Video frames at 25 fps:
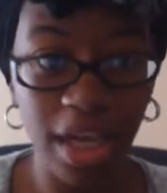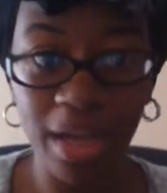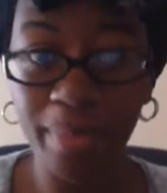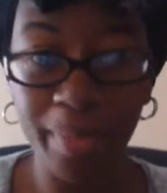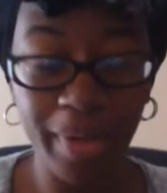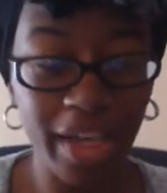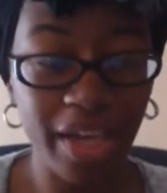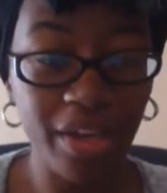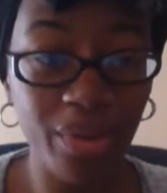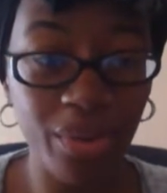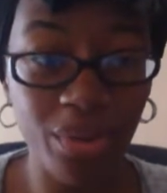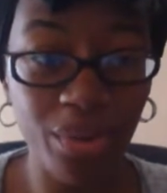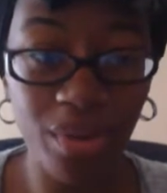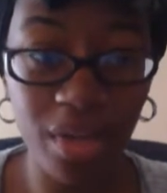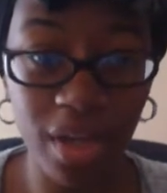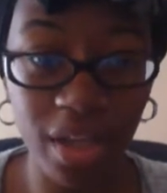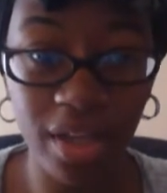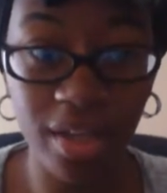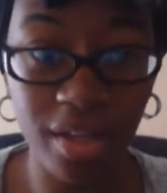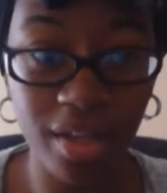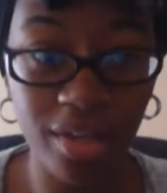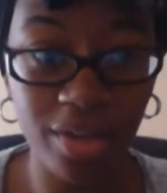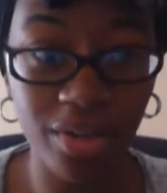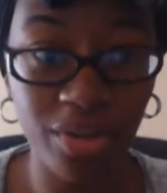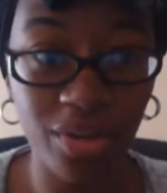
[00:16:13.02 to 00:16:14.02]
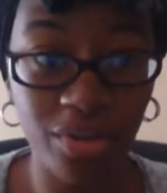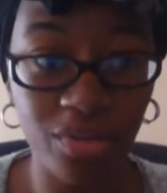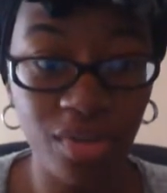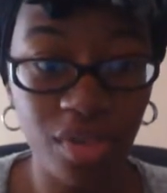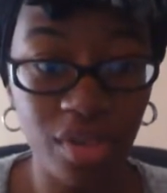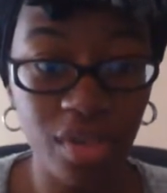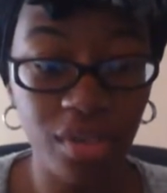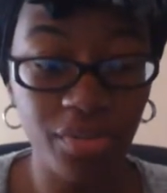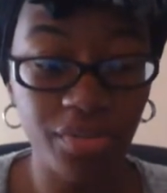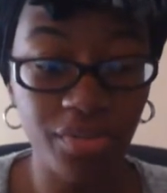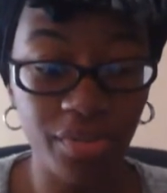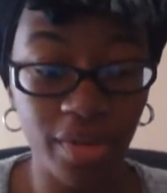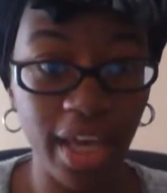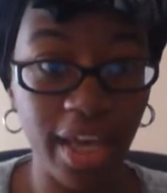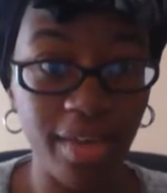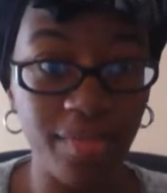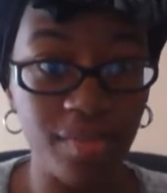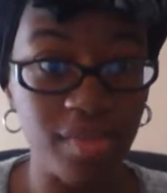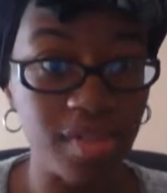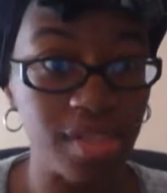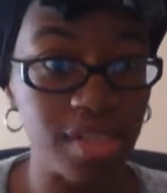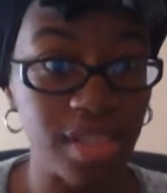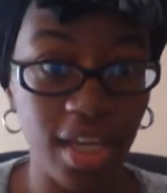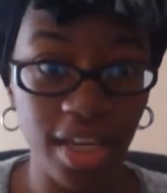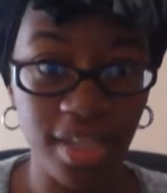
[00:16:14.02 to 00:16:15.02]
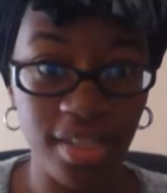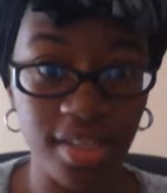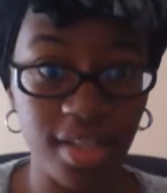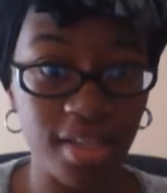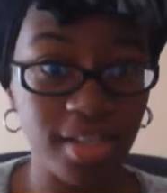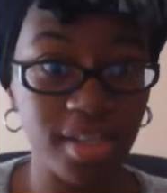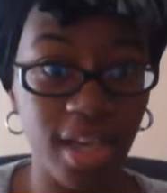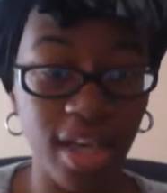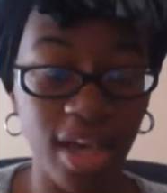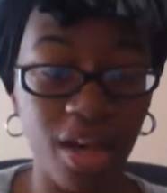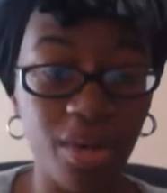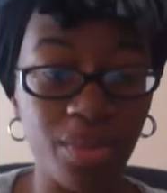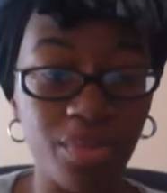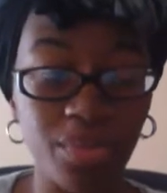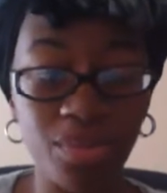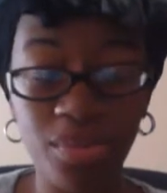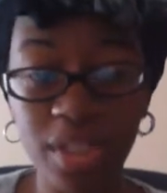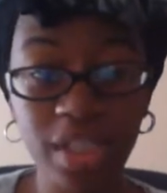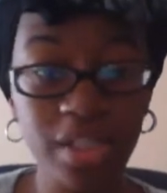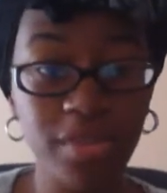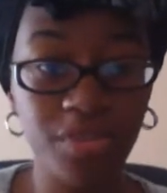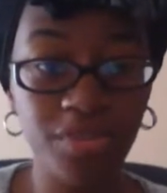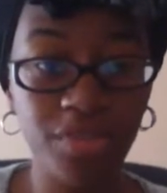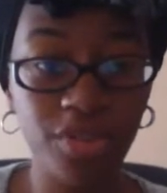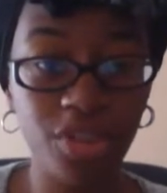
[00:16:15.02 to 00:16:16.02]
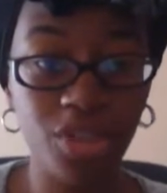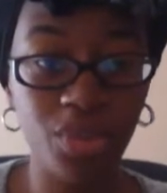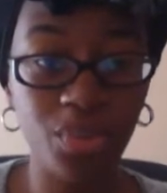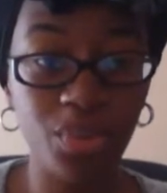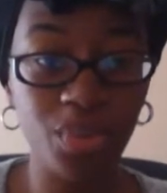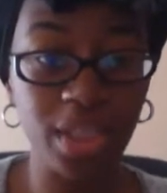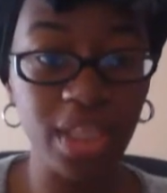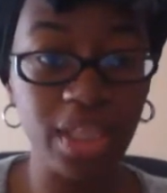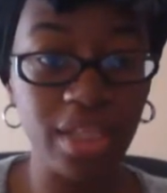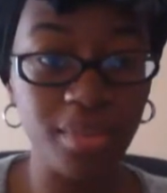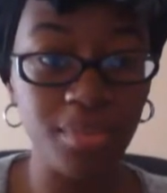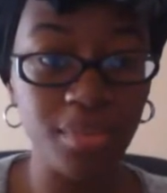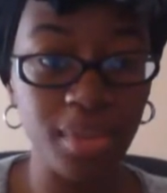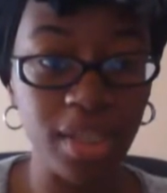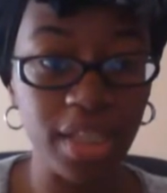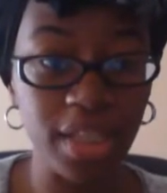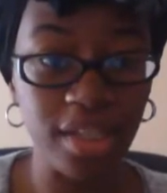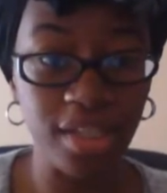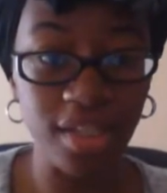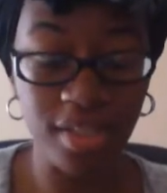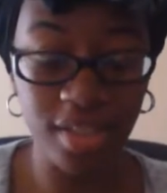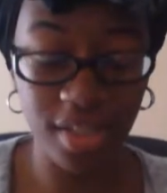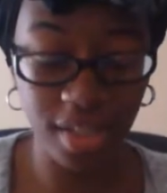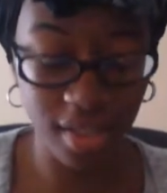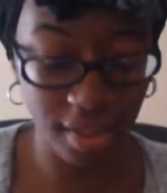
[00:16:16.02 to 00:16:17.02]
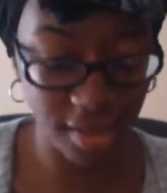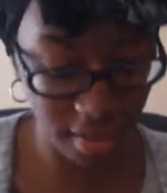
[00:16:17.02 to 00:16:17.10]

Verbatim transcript: I'm not going to hell for having sex. That's how I really feel within me. Cause